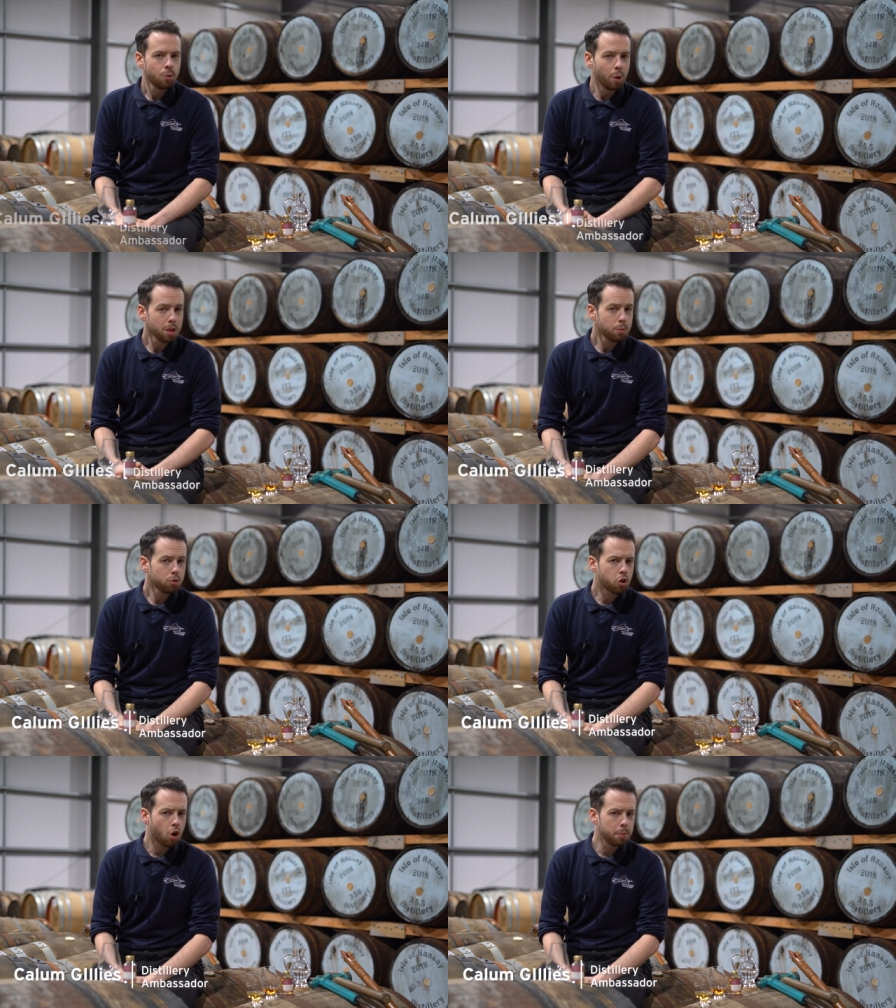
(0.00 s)
One of the
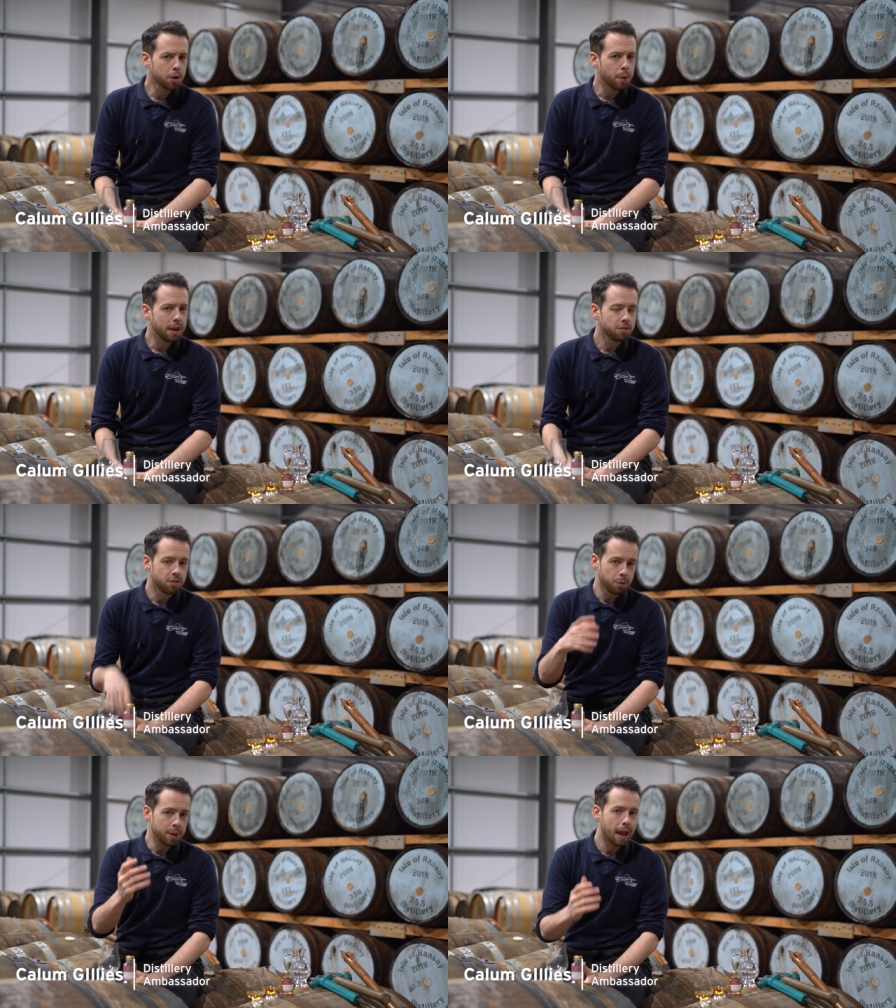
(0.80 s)
most common
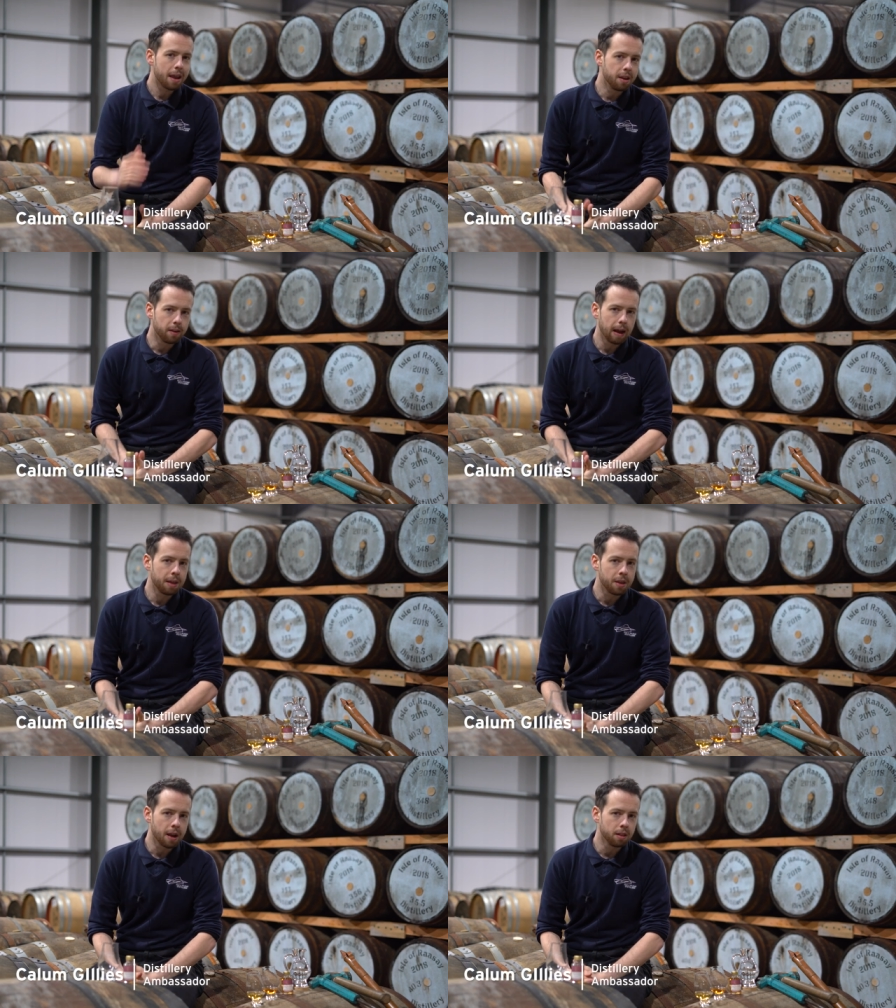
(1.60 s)
questions that we get here
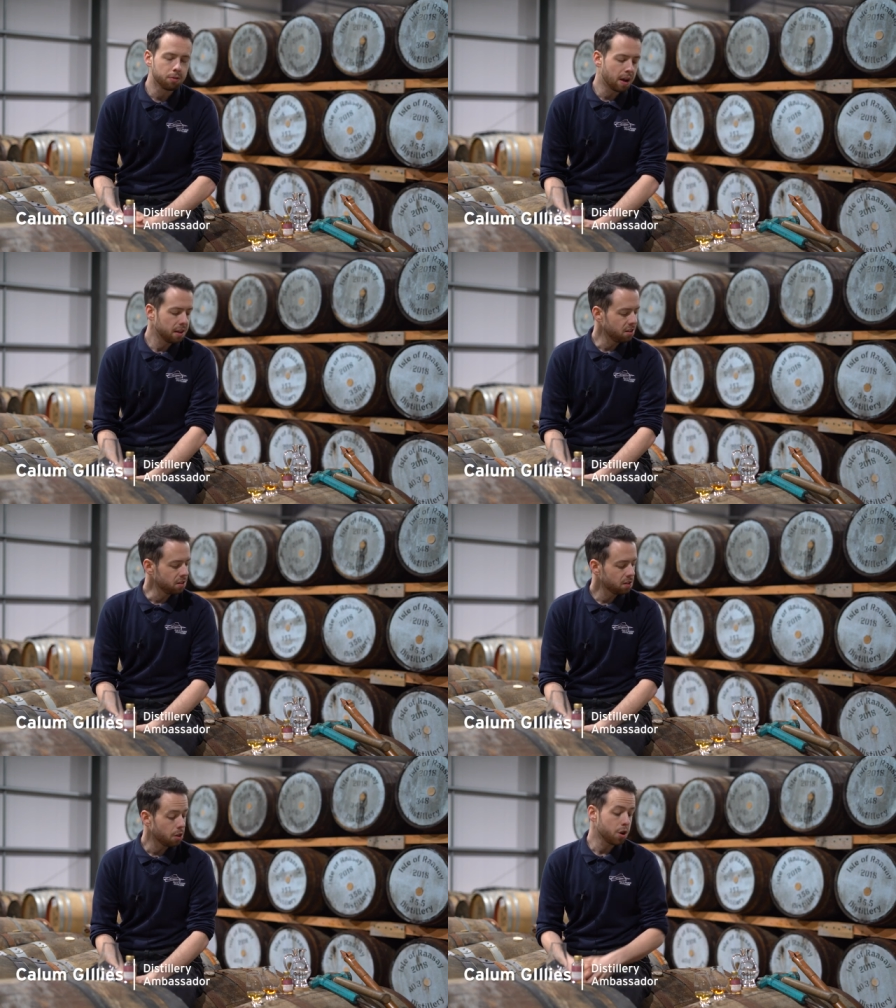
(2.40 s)
at the Isle of Raasay
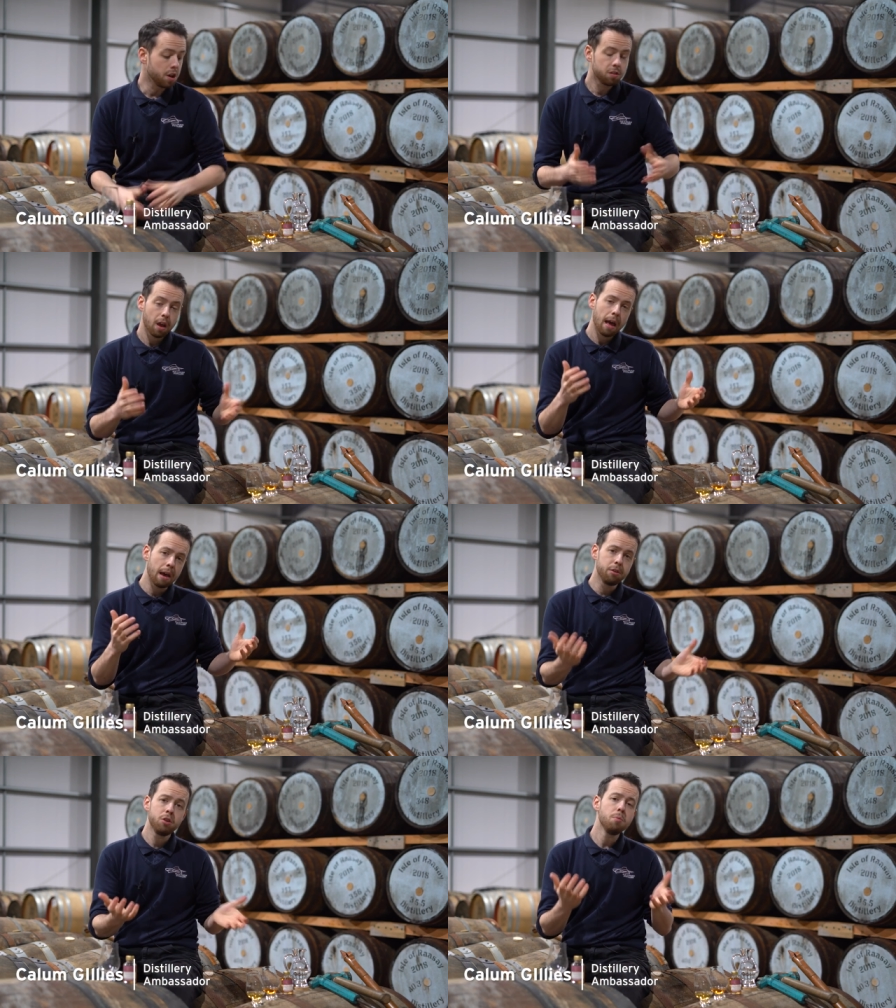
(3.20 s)
Distillery is
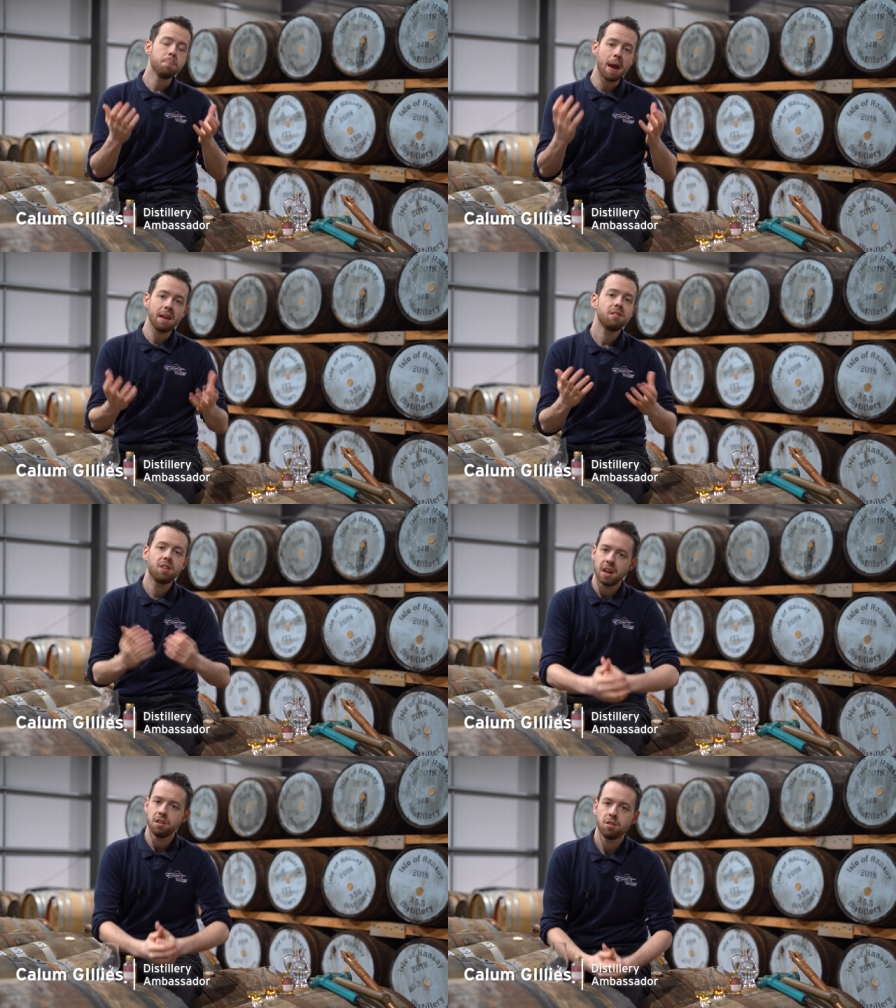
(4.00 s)
how do you best
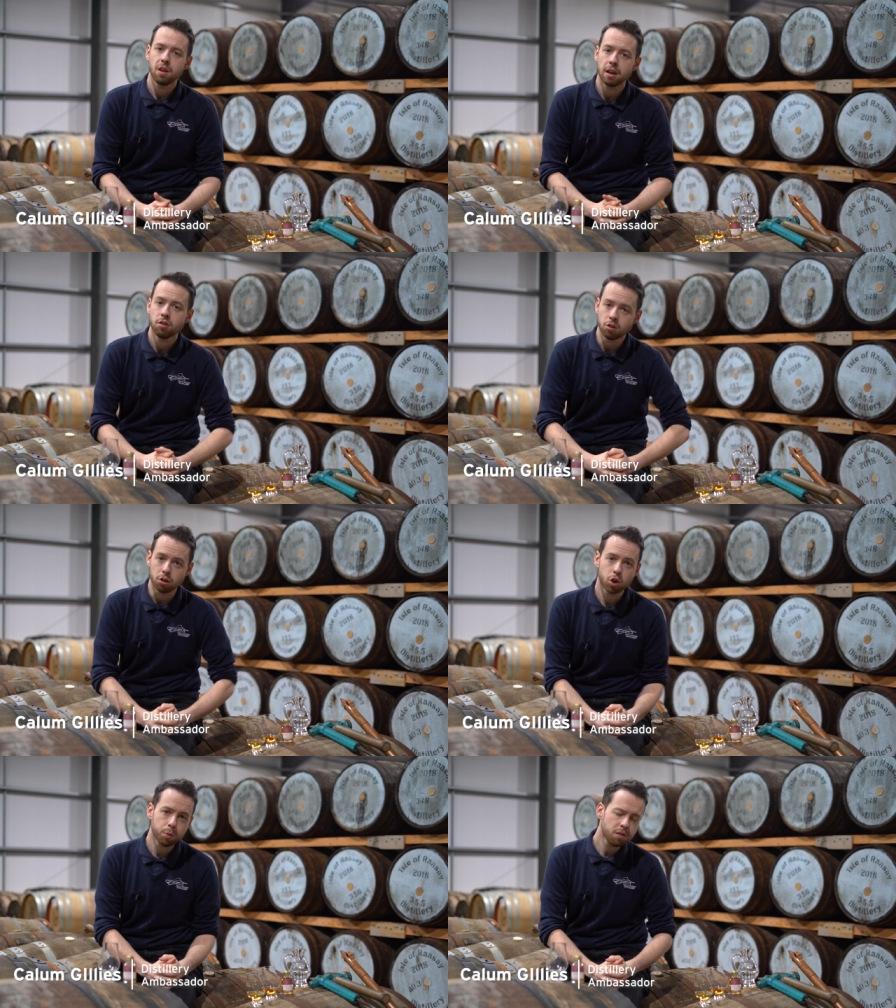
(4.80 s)
taste a
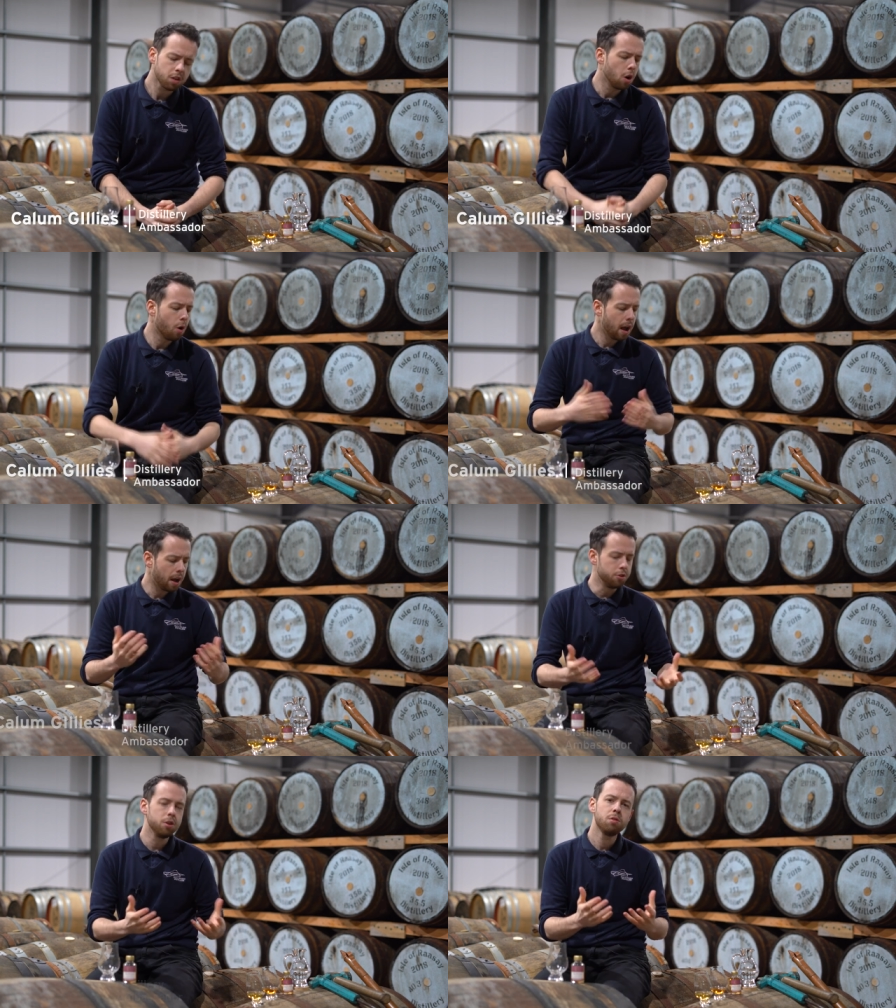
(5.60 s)
Scotch whisky or
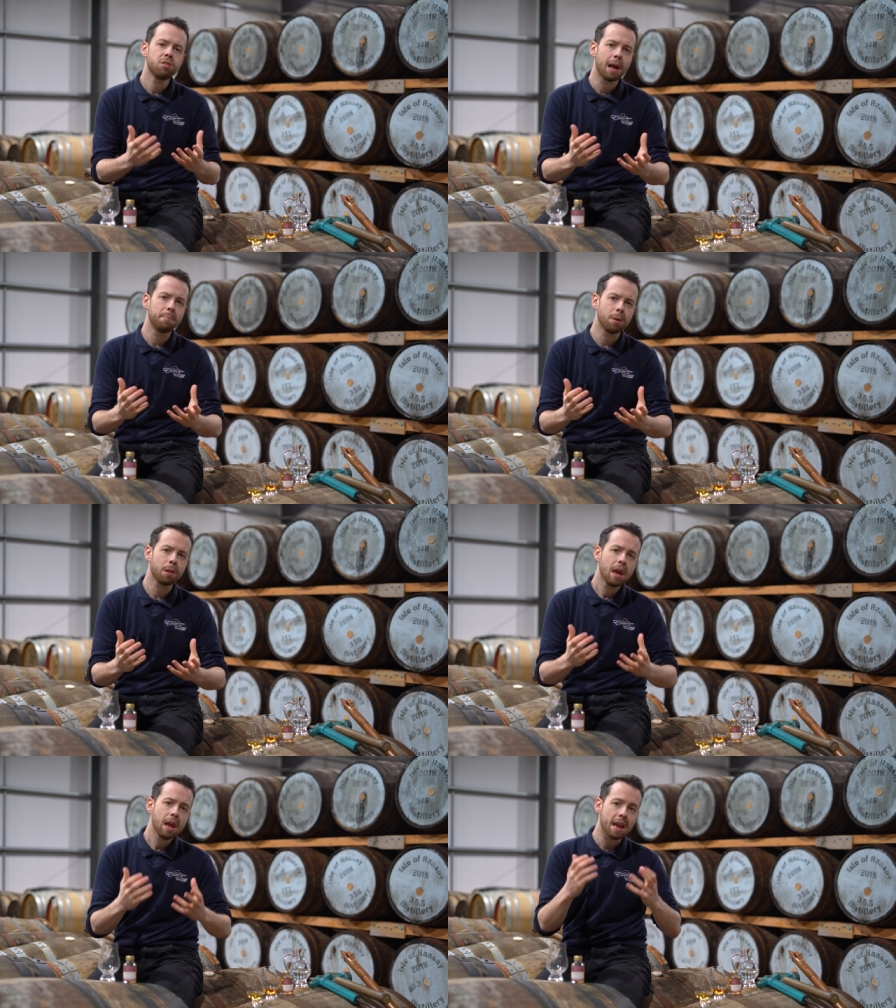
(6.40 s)
how do you
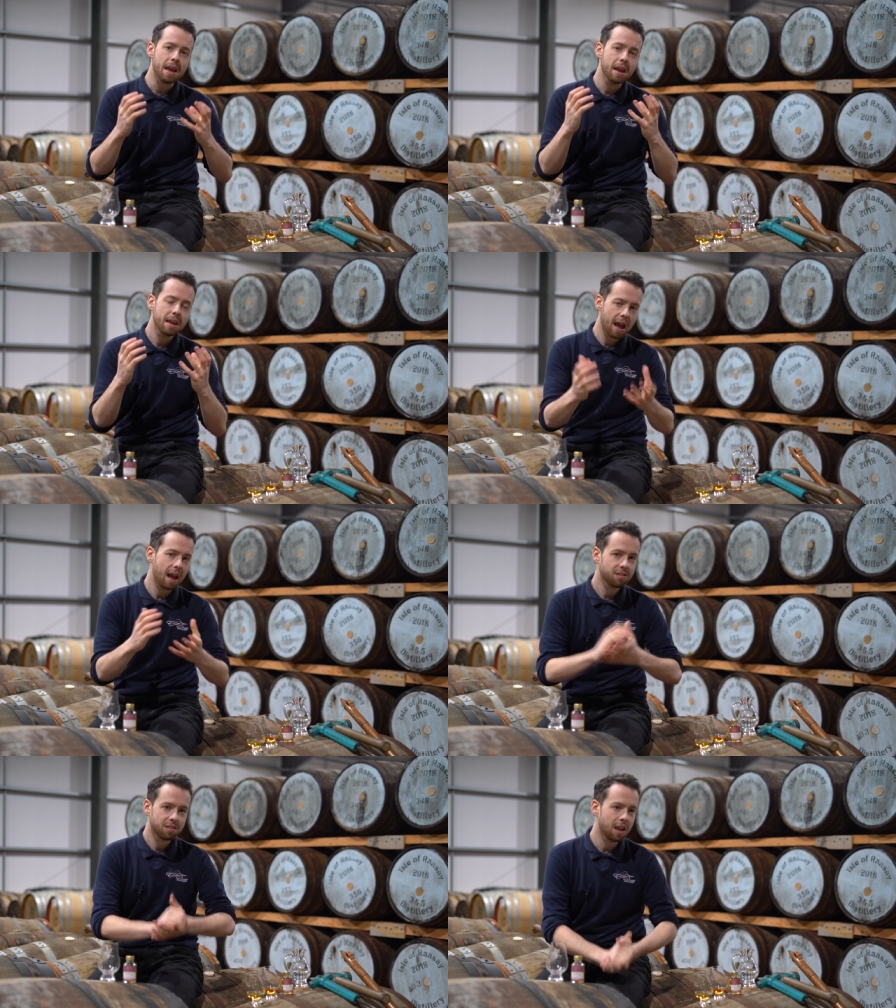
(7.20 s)
sample a
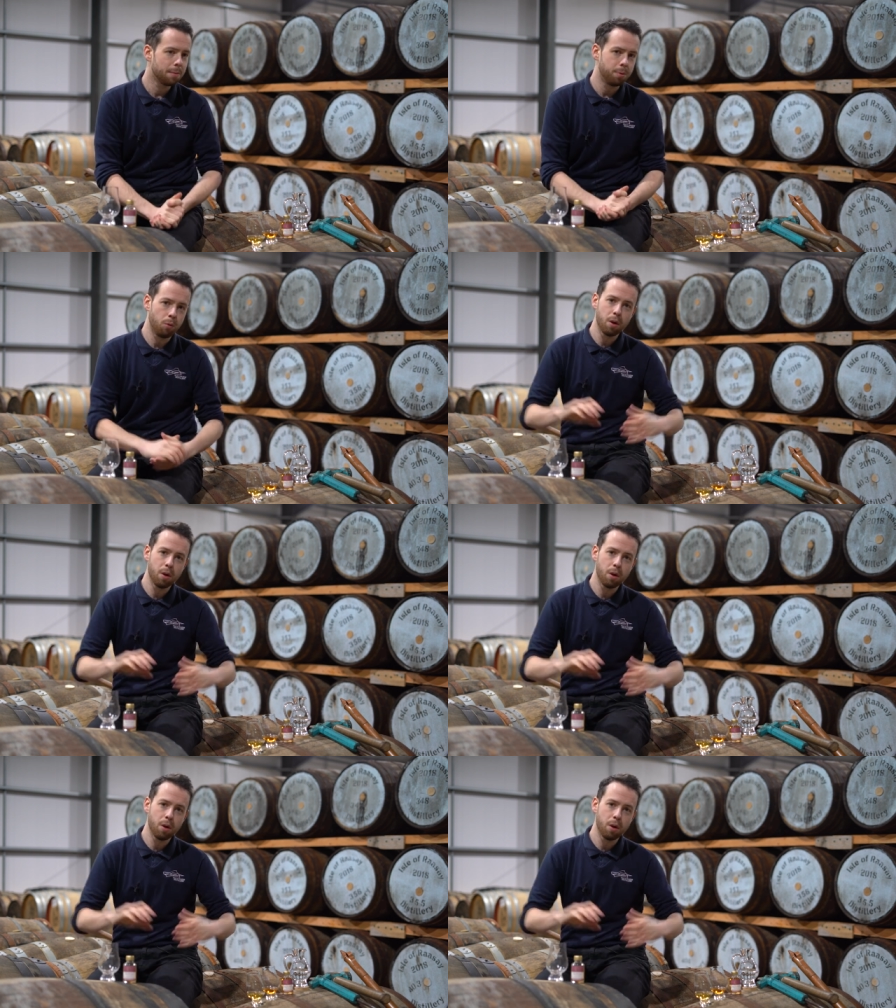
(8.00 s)
cask sample,